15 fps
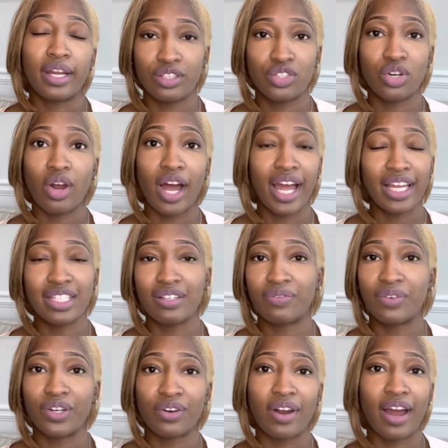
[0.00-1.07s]
trying to
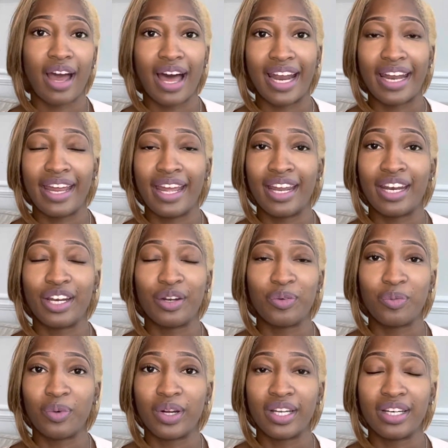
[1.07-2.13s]
figure out how to edit in
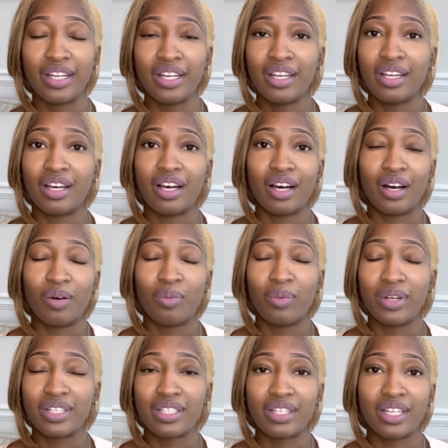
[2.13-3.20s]
one
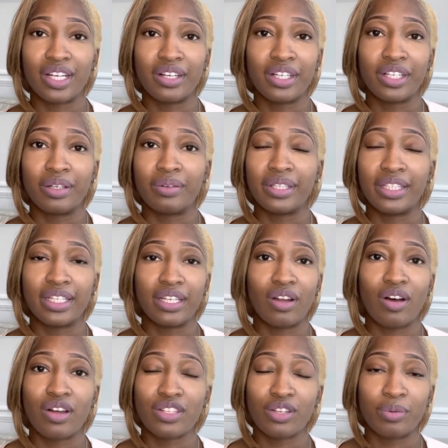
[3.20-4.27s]
scenario and then
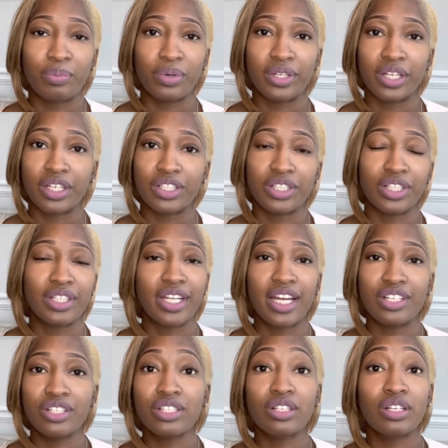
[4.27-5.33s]
also production,
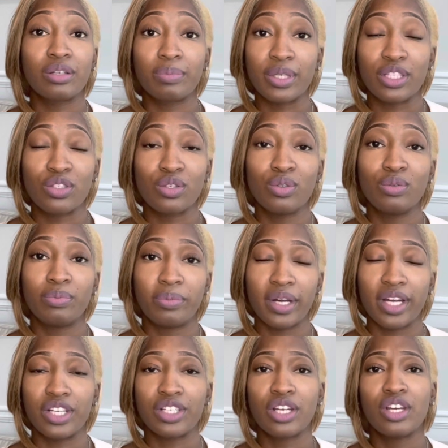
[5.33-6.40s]
that's just going to be too
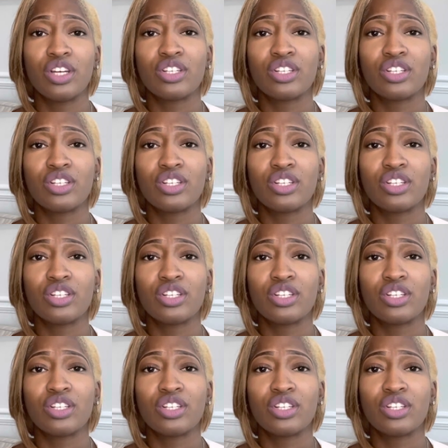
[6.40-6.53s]
much.